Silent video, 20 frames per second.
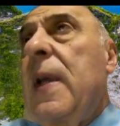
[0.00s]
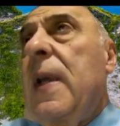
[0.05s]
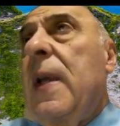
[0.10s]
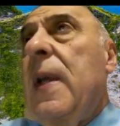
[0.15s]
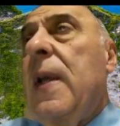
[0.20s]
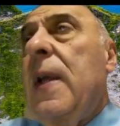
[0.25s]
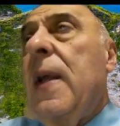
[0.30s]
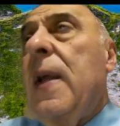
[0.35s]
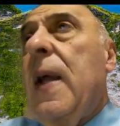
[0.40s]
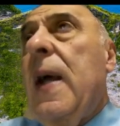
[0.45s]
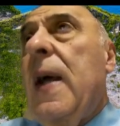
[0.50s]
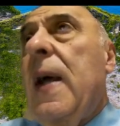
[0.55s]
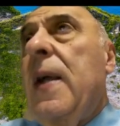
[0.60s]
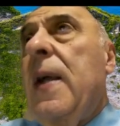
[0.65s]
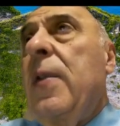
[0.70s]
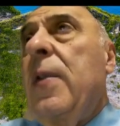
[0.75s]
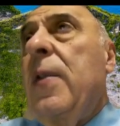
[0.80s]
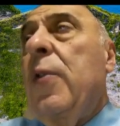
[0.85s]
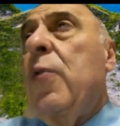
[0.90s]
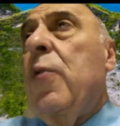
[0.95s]
and
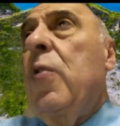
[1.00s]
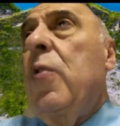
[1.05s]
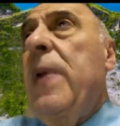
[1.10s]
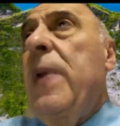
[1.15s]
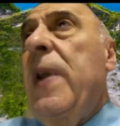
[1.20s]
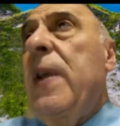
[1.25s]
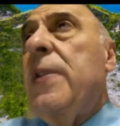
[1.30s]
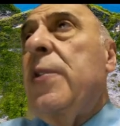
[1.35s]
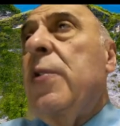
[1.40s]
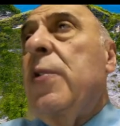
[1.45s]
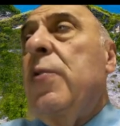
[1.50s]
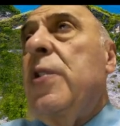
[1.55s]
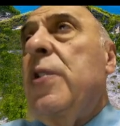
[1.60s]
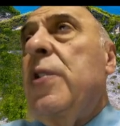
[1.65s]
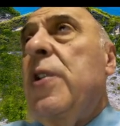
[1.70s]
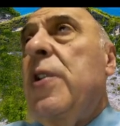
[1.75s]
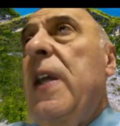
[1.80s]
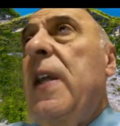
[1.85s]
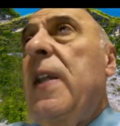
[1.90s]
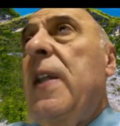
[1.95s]
it could be
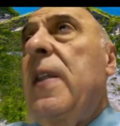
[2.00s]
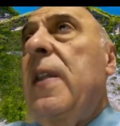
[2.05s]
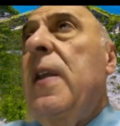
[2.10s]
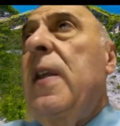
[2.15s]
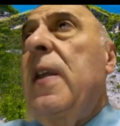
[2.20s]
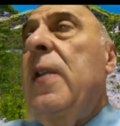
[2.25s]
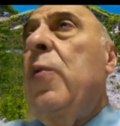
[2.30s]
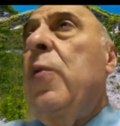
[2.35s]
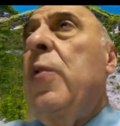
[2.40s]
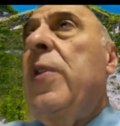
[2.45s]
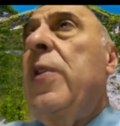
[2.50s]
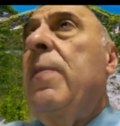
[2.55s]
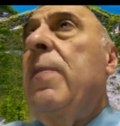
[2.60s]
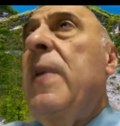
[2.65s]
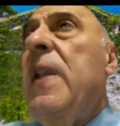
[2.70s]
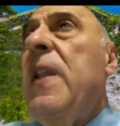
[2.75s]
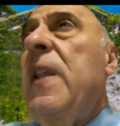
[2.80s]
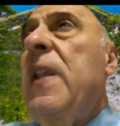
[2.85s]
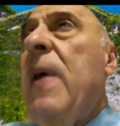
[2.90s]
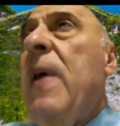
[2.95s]
associated with many
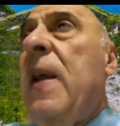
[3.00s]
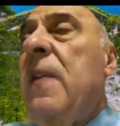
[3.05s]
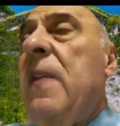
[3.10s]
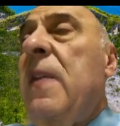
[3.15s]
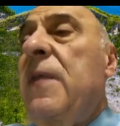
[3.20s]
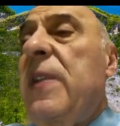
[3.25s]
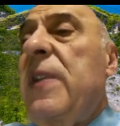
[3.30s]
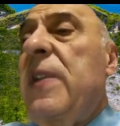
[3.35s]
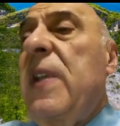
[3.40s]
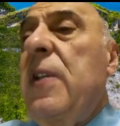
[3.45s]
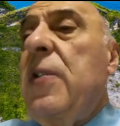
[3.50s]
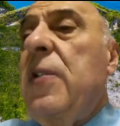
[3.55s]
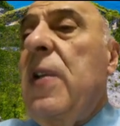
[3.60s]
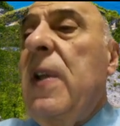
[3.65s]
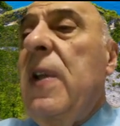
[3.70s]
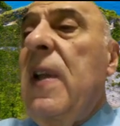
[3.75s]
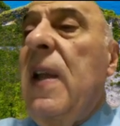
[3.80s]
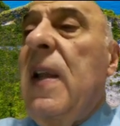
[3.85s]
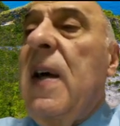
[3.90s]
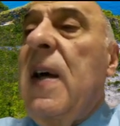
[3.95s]
manifestations
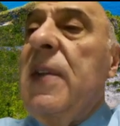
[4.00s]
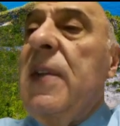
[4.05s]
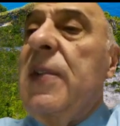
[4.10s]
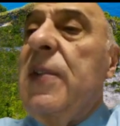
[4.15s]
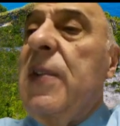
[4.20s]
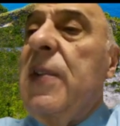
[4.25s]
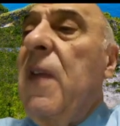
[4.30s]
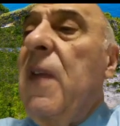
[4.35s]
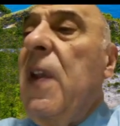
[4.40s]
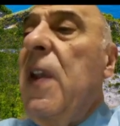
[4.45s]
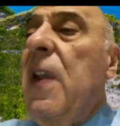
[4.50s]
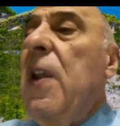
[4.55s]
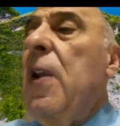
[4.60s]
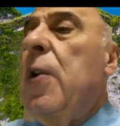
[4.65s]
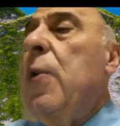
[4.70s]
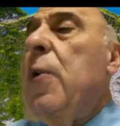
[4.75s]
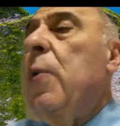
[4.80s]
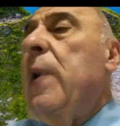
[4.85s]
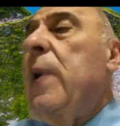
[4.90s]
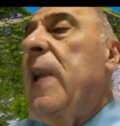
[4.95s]
like severe
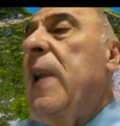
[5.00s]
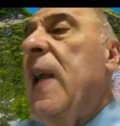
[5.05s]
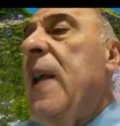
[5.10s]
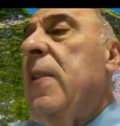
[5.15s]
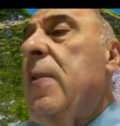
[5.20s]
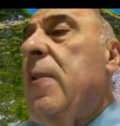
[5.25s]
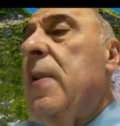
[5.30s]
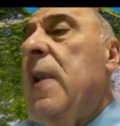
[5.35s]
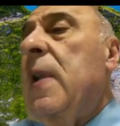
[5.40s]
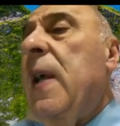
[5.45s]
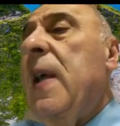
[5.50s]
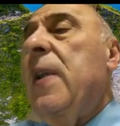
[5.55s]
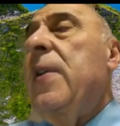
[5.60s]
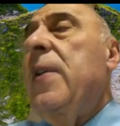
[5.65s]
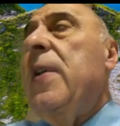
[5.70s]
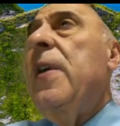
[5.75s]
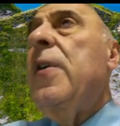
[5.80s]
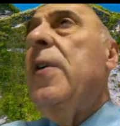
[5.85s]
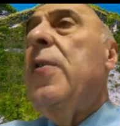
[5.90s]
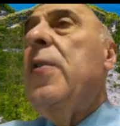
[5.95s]
unilateral
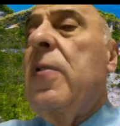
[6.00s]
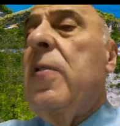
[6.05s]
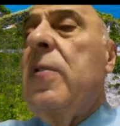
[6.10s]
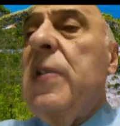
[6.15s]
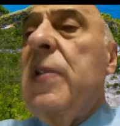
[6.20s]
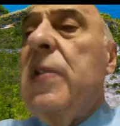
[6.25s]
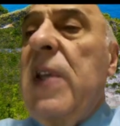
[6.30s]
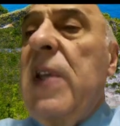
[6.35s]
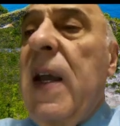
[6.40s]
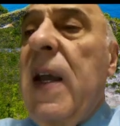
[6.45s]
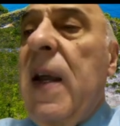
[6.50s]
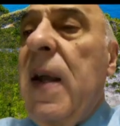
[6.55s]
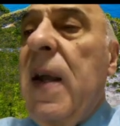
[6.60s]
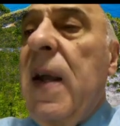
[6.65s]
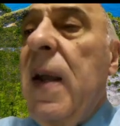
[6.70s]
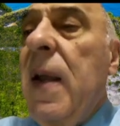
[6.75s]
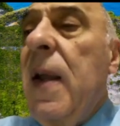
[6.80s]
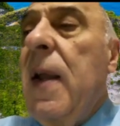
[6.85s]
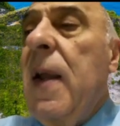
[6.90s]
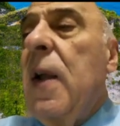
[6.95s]
headache, nausea,
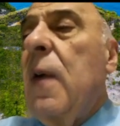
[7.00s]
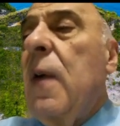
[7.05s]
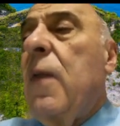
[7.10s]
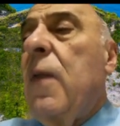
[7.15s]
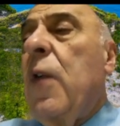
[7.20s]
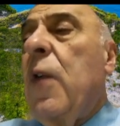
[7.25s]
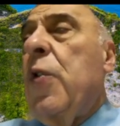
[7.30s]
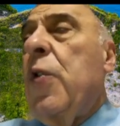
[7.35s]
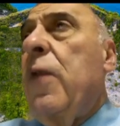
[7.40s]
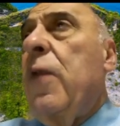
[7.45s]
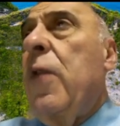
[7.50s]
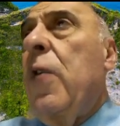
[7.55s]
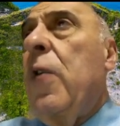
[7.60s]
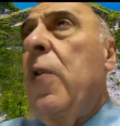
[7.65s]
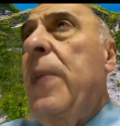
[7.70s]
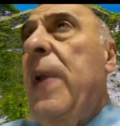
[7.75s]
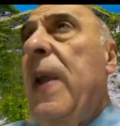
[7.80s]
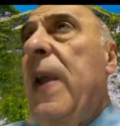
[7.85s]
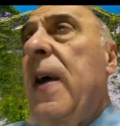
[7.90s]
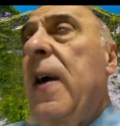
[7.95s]

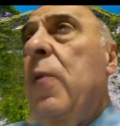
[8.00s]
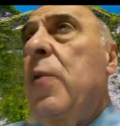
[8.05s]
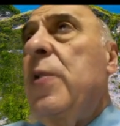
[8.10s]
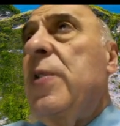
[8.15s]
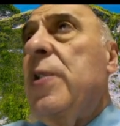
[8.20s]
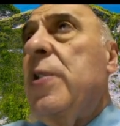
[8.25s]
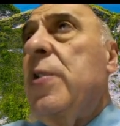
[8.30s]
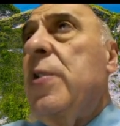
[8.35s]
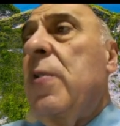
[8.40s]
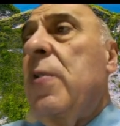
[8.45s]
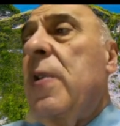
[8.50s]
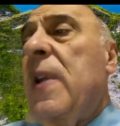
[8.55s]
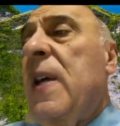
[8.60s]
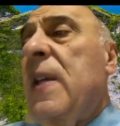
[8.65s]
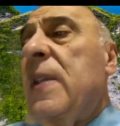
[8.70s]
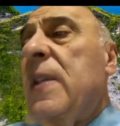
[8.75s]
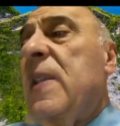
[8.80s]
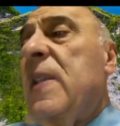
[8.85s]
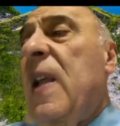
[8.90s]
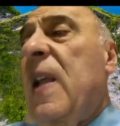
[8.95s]
photophobia, which is known
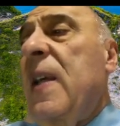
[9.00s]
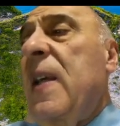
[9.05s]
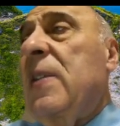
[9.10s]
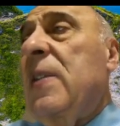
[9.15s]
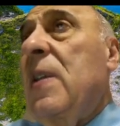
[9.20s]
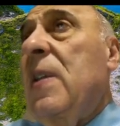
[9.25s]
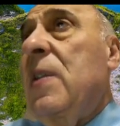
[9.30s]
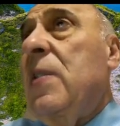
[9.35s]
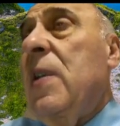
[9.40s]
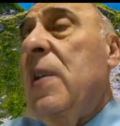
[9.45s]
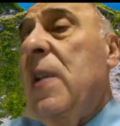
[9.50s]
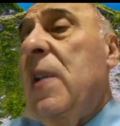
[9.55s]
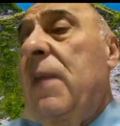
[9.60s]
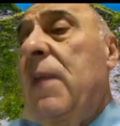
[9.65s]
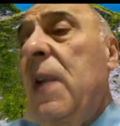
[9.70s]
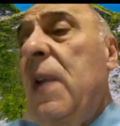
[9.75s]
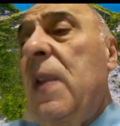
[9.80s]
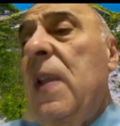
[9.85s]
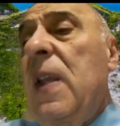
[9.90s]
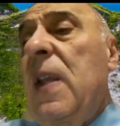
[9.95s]
as light
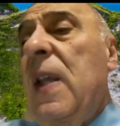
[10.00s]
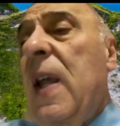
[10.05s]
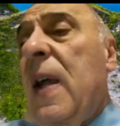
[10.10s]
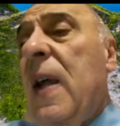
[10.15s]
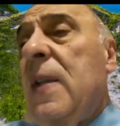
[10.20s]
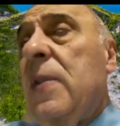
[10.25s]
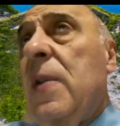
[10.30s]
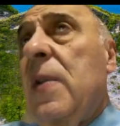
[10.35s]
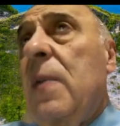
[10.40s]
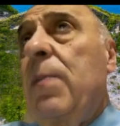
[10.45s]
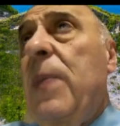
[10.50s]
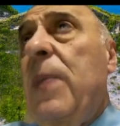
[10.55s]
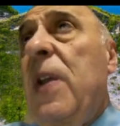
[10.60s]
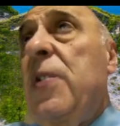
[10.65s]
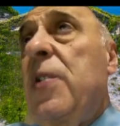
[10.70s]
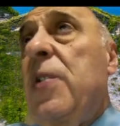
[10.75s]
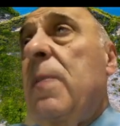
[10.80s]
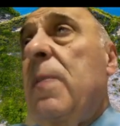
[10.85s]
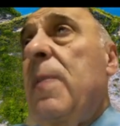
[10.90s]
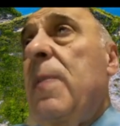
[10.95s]
sensitivity, and some
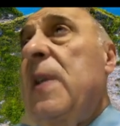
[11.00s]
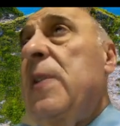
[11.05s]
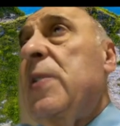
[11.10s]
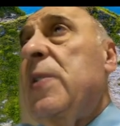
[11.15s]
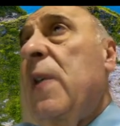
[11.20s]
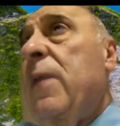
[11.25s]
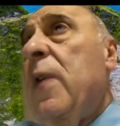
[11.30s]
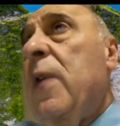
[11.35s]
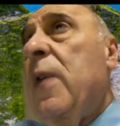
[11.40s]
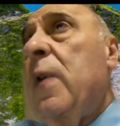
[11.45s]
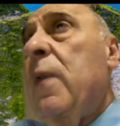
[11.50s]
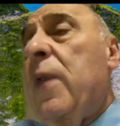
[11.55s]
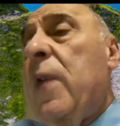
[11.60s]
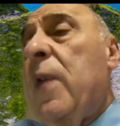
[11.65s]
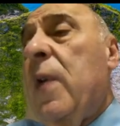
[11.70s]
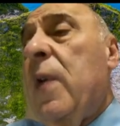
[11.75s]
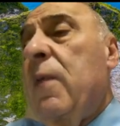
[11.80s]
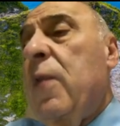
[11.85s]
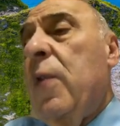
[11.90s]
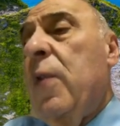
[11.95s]
patients may suffer from
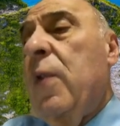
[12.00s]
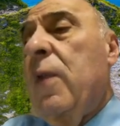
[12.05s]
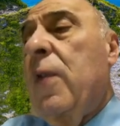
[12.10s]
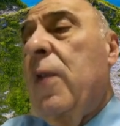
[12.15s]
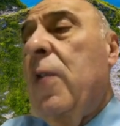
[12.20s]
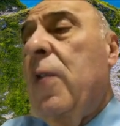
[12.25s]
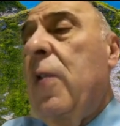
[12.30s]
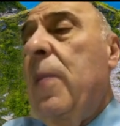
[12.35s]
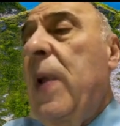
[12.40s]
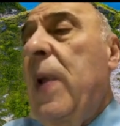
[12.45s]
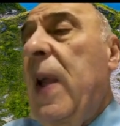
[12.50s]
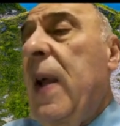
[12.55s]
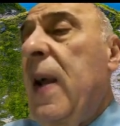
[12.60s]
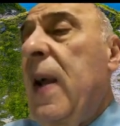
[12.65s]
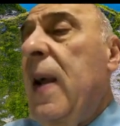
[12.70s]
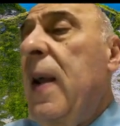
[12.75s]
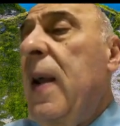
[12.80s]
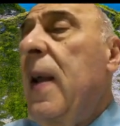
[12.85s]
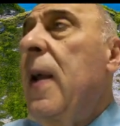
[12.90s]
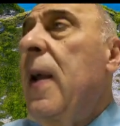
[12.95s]
phonophobia,
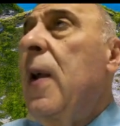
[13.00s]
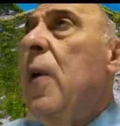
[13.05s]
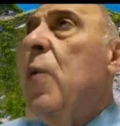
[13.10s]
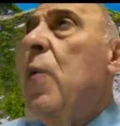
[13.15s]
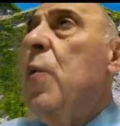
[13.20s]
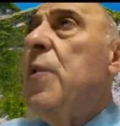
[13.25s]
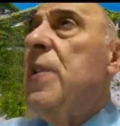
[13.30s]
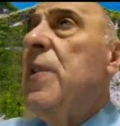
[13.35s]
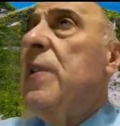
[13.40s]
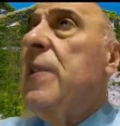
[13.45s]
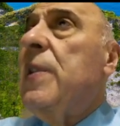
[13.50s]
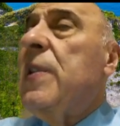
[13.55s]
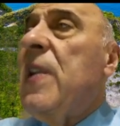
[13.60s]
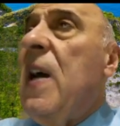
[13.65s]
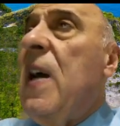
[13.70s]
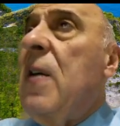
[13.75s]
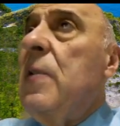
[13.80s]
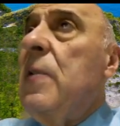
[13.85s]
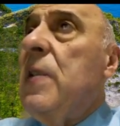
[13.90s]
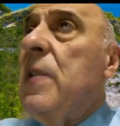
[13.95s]
which is
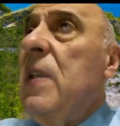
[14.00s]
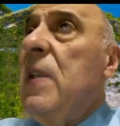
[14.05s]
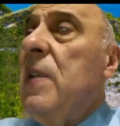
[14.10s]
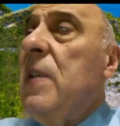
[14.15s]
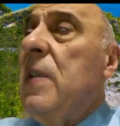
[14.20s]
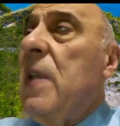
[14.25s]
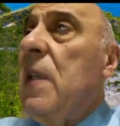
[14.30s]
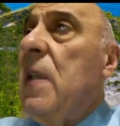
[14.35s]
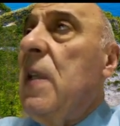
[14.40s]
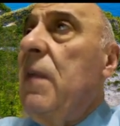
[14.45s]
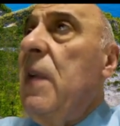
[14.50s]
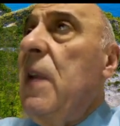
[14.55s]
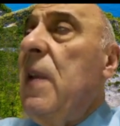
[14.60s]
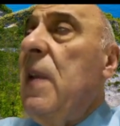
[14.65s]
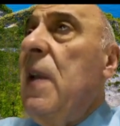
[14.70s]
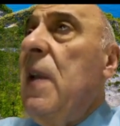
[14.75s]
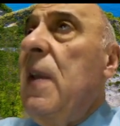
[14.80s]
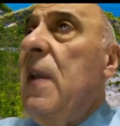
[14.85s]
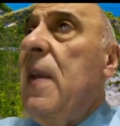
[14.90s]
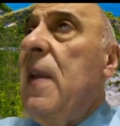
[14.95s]
sound
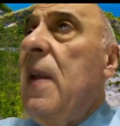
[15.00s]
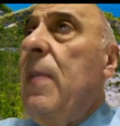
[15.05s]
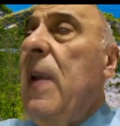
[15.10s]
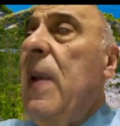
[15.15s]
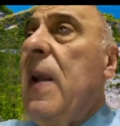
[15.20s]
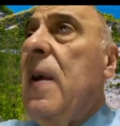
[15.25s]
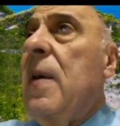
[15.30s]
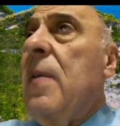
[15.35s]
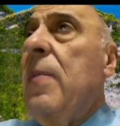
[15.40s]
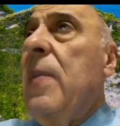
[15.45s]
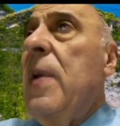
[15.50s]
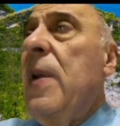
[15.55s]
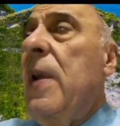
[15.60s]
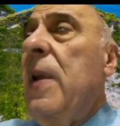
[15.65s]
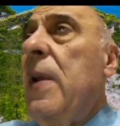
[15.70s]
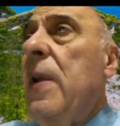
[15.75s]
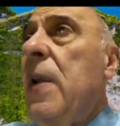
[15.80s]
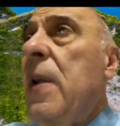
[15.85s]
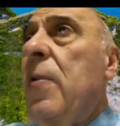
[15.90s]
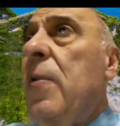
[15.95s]
sensitivity. They become
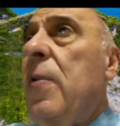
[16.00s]
irritable